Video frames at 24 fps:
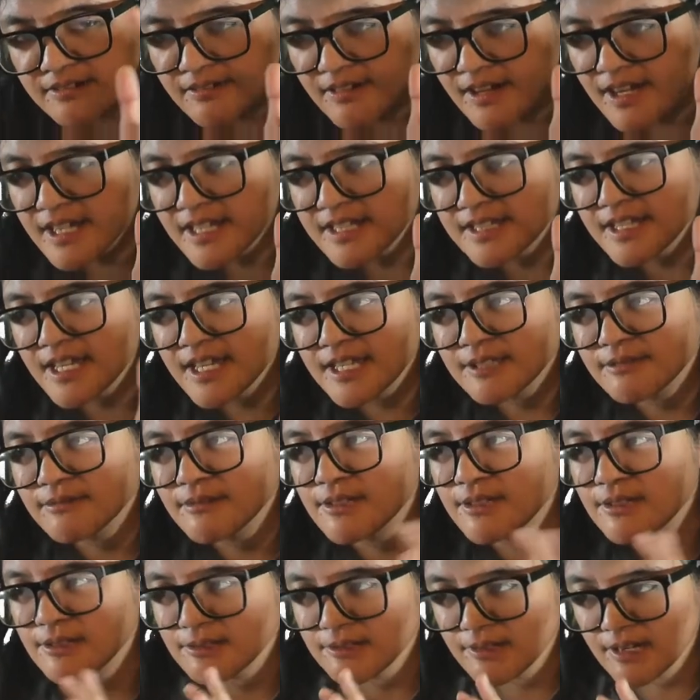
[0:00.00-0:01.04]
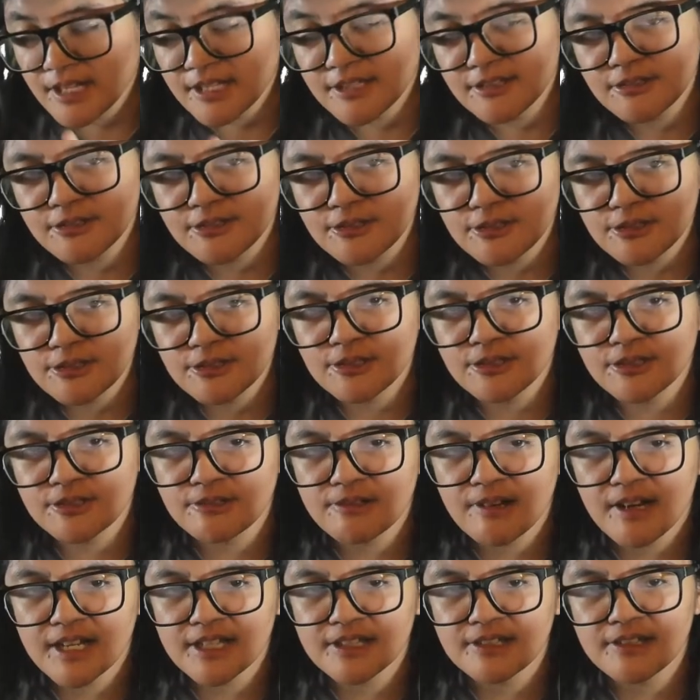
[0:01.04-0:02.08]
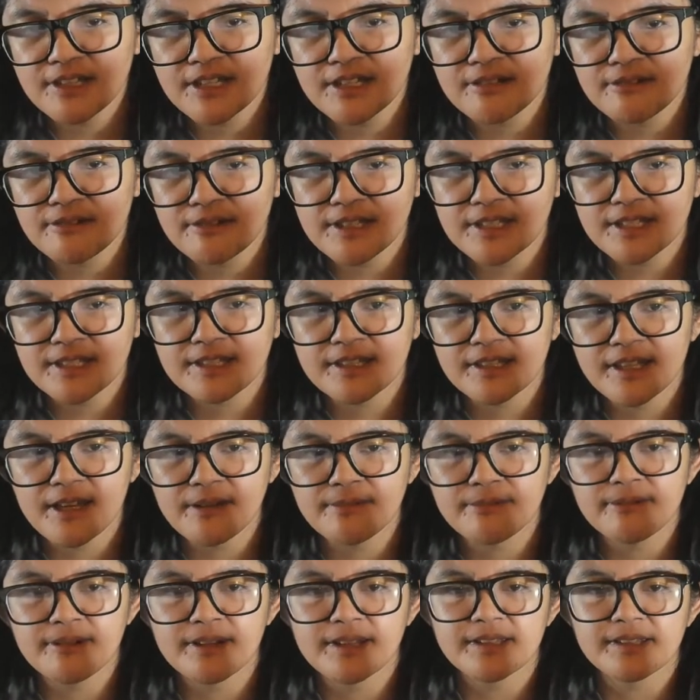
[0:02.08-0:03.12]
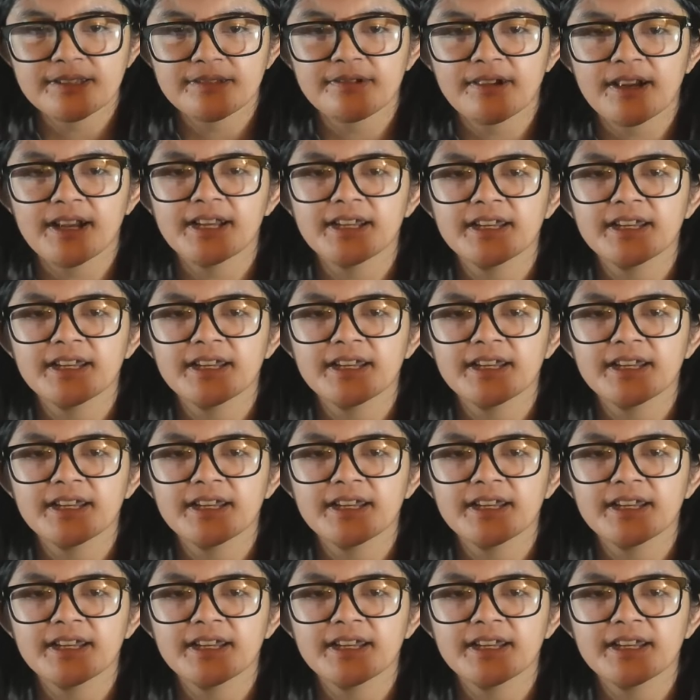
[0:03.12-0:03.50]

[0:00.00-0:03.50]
That's what you're trying to do. You're trying to increase leverage, right?